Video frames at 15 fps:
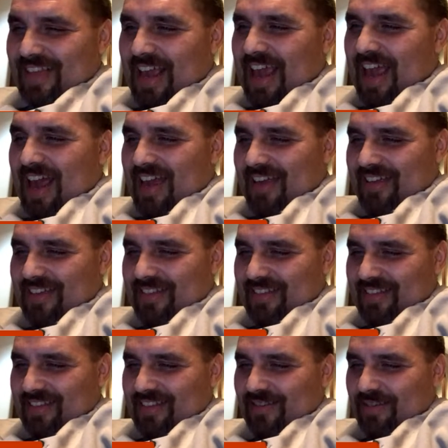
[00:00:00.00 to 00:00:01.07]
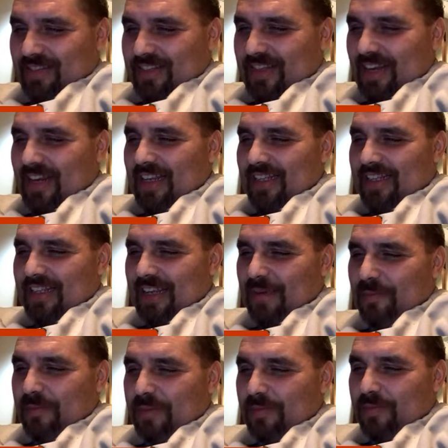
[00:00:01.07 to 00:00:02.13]
Yeah, Jelly
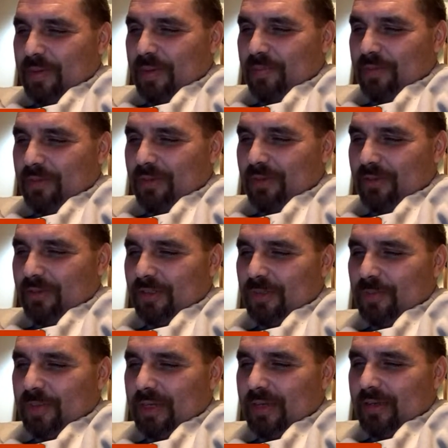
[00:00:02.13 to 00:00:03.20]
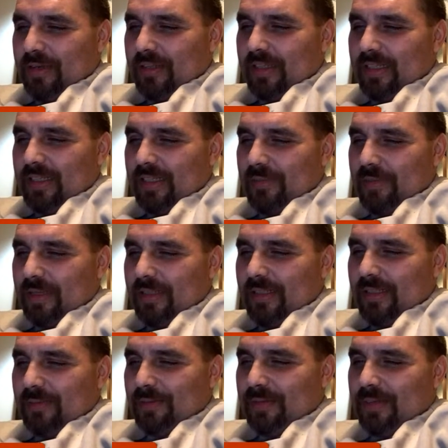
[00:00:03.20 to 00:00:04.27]
said, but people don't speak on things about
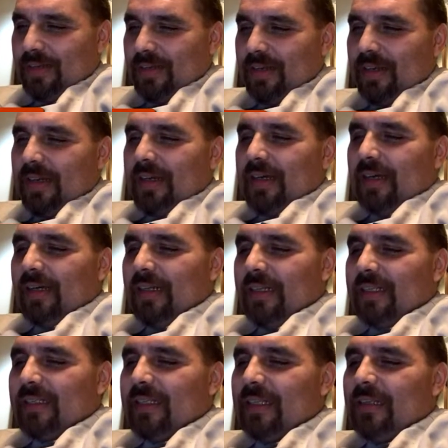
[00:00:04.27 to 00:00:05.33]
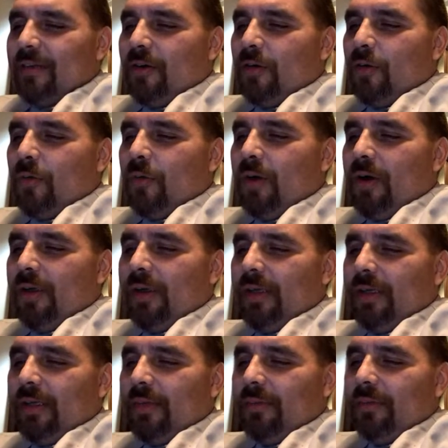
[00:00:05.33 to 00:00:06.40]
someone unless they don't want
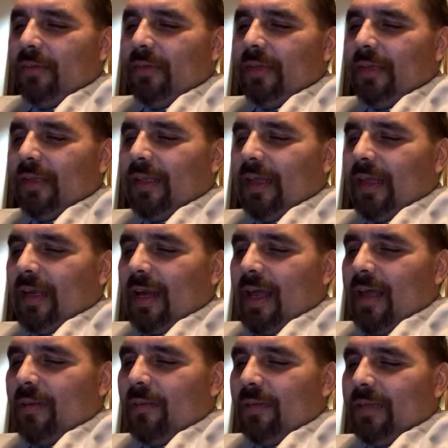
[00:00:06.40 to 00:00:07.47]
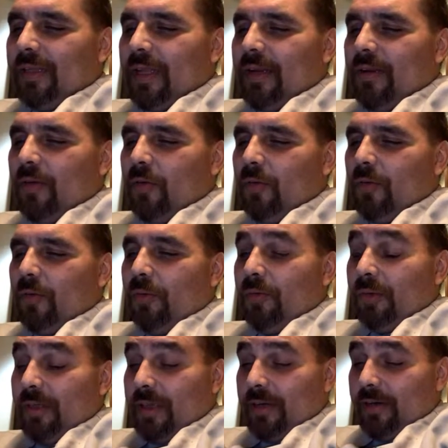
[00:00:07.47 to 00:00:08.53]
him. Then they claim what they know.
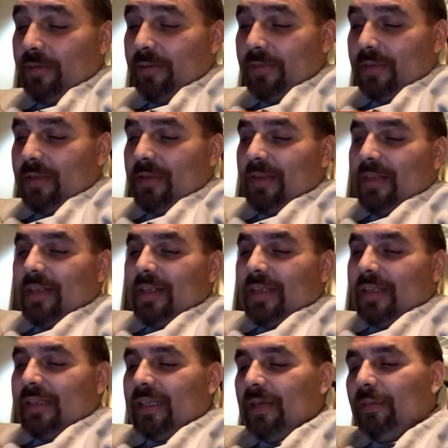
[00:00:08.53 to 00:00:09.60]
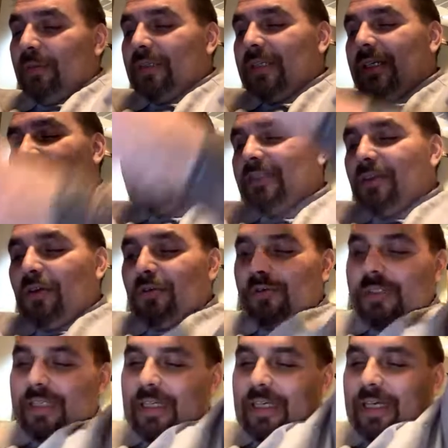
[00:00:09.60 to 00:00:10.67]
Yep. Timo said his
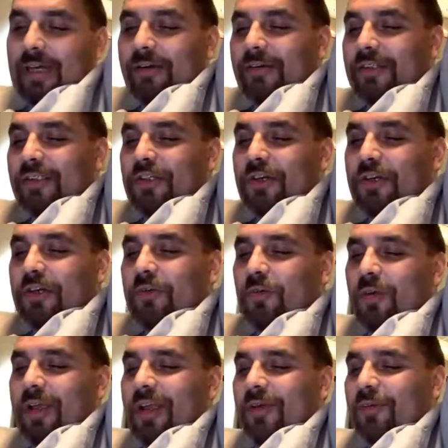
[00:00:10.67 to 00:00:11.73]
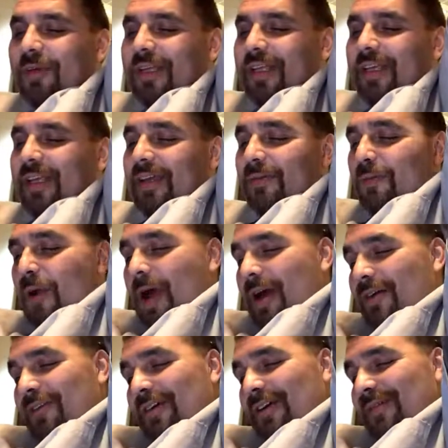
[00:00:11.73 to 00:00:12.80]
goatee hair is turning red when he get
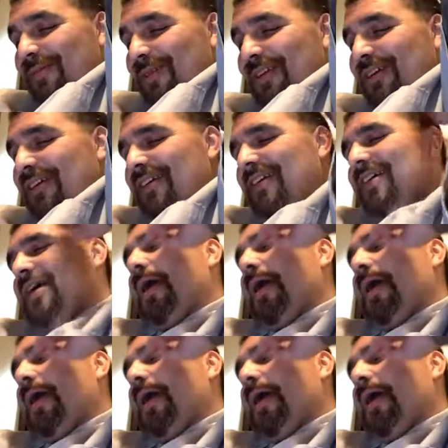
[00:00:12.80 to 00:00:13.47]
riled up. Look.